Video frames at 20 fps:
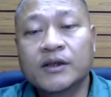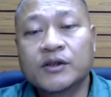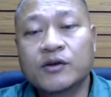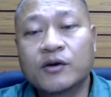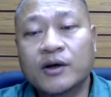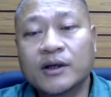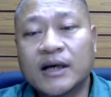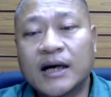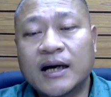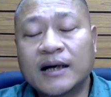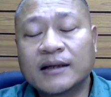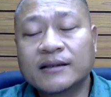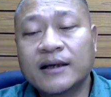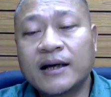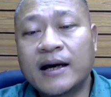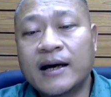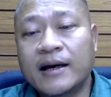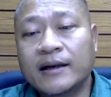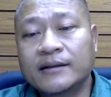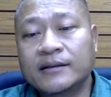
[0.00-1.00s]
So on the
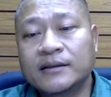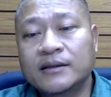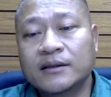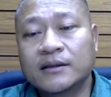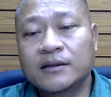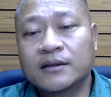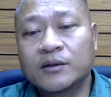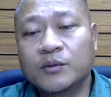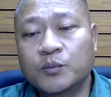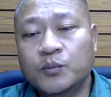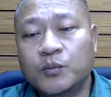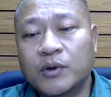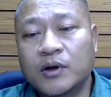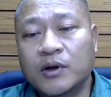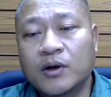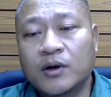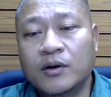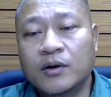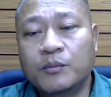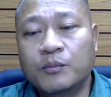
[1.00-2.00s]
other hand, the
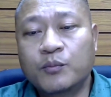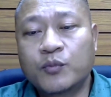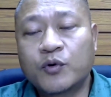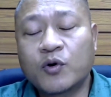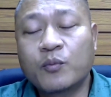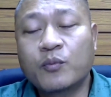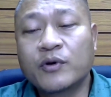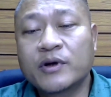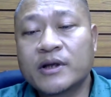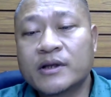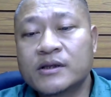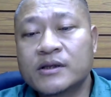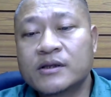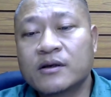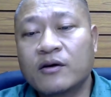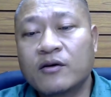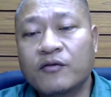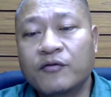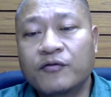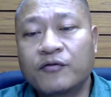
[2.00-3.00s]

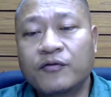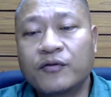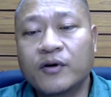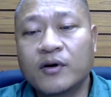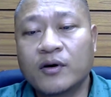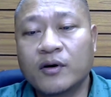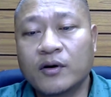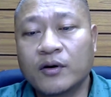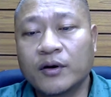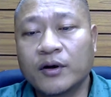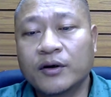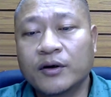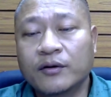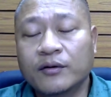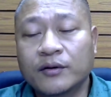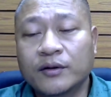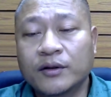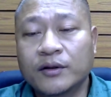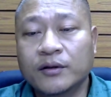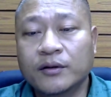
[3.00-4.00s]
proponents of
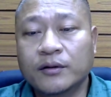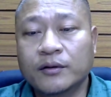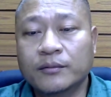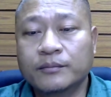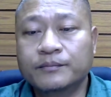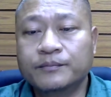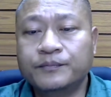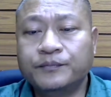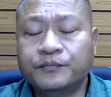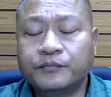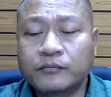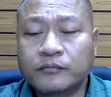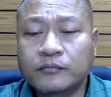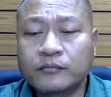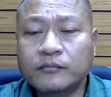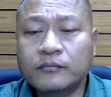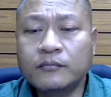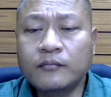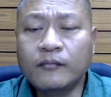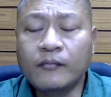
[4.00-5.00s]
the
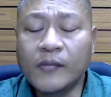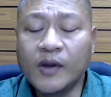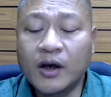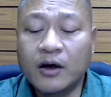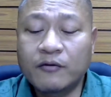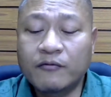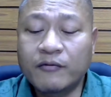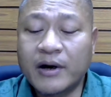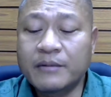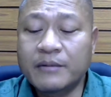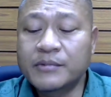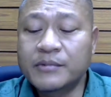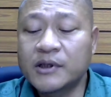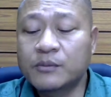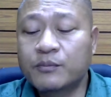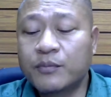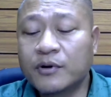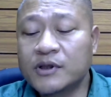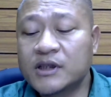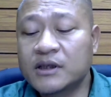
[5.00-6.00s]
environmental
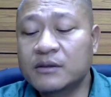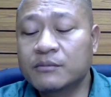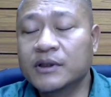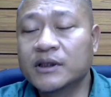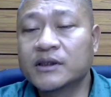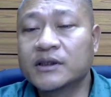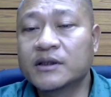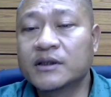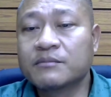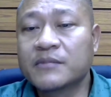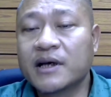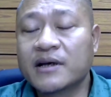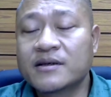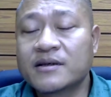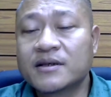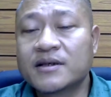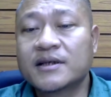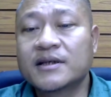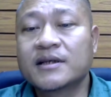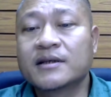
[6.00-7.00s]
possibilism
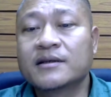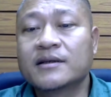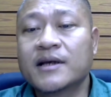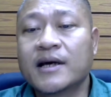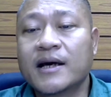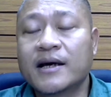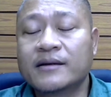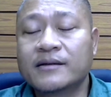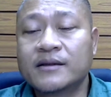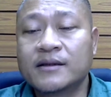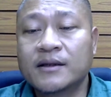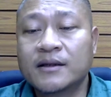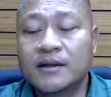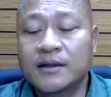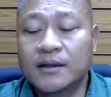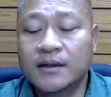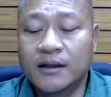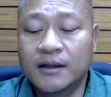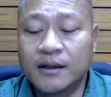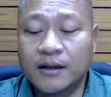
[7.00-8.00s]
asserted that
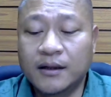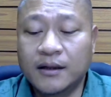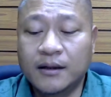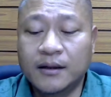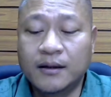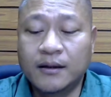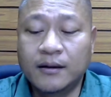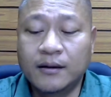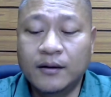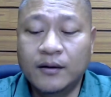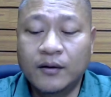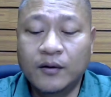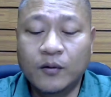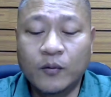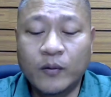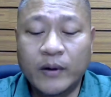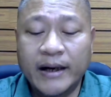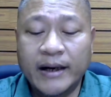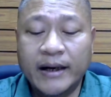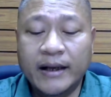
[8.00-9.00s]

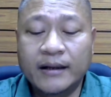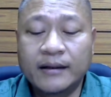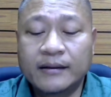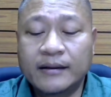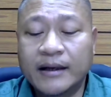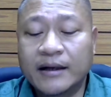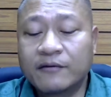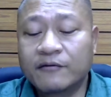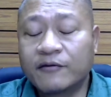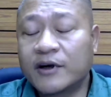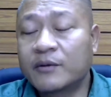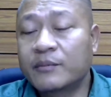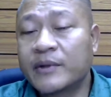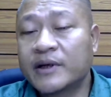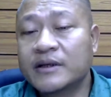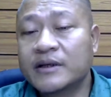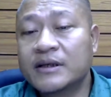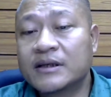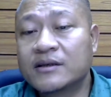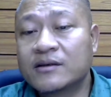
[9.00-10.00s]
while the
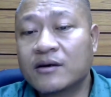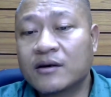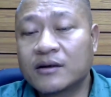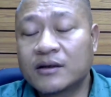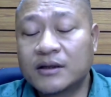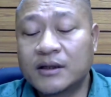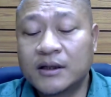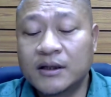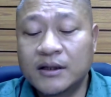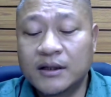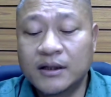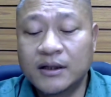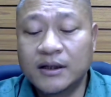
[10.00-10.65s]
environment did not